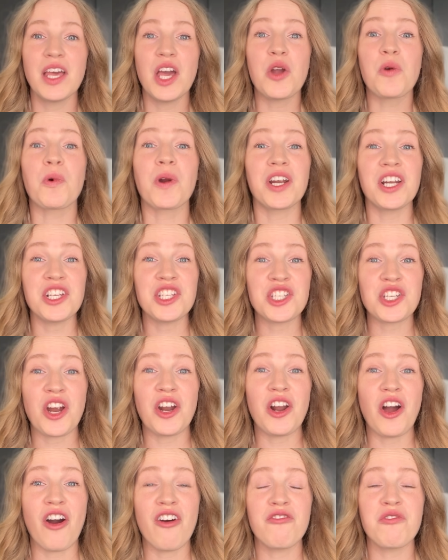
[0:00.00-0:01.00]
We're going to start
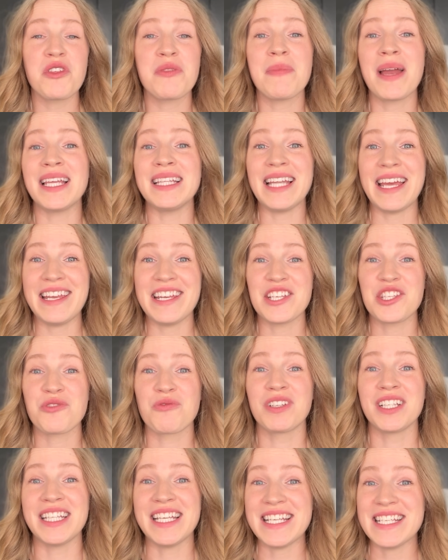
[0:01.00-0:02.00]
off with my latest
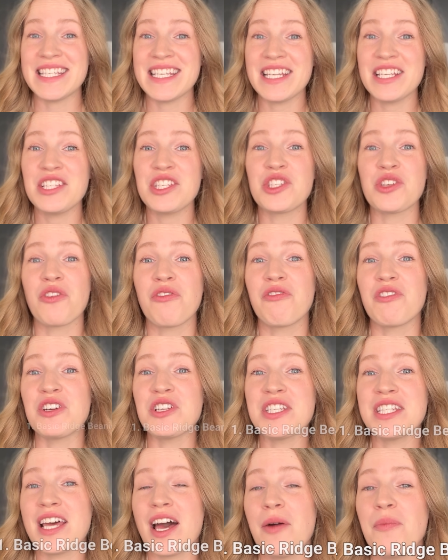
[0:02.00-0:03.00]
releases. So
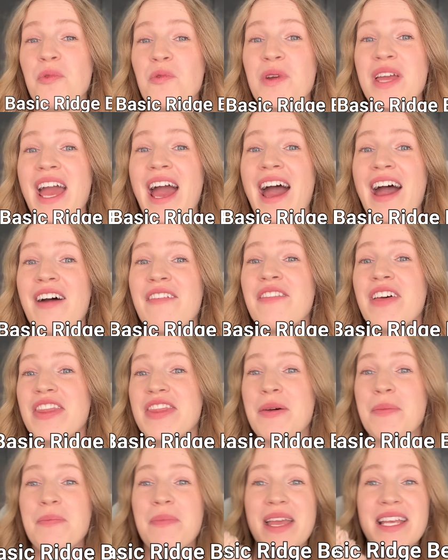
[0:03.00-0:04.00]
first up, we have the
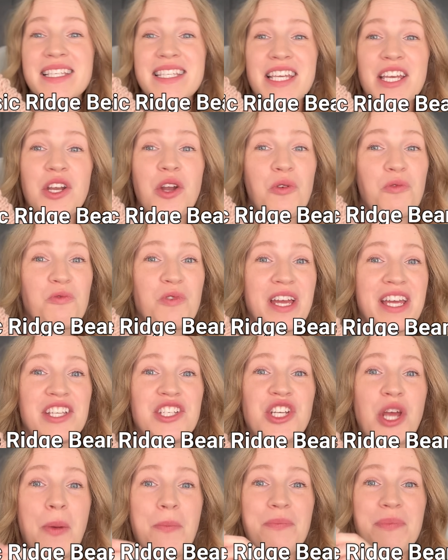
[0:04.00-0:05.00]
Basic
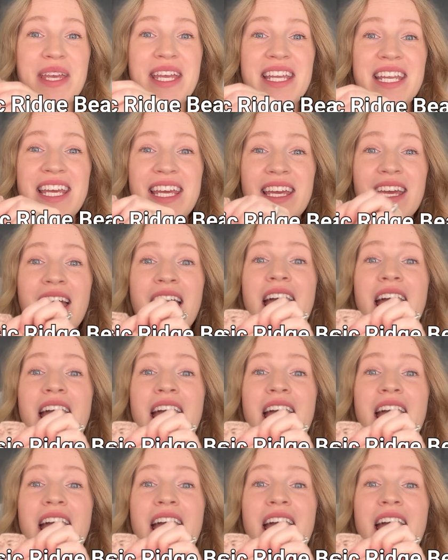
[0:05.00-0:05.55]
Ridge Beanie.